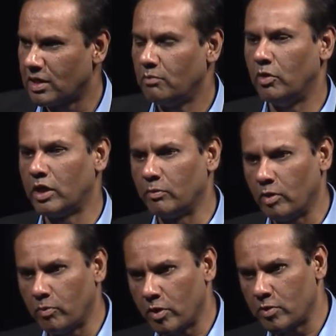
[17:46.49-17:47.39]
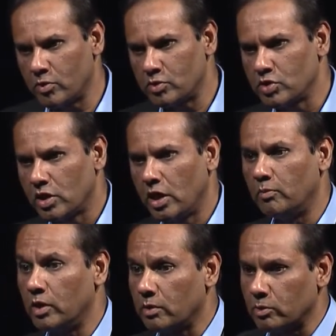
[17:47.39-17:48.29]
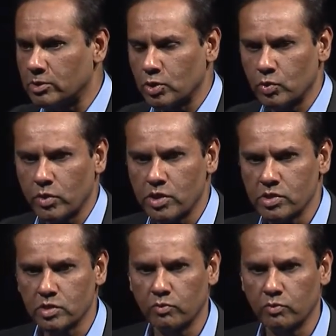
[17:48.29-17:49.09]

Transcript: multiple partners, in multiple situations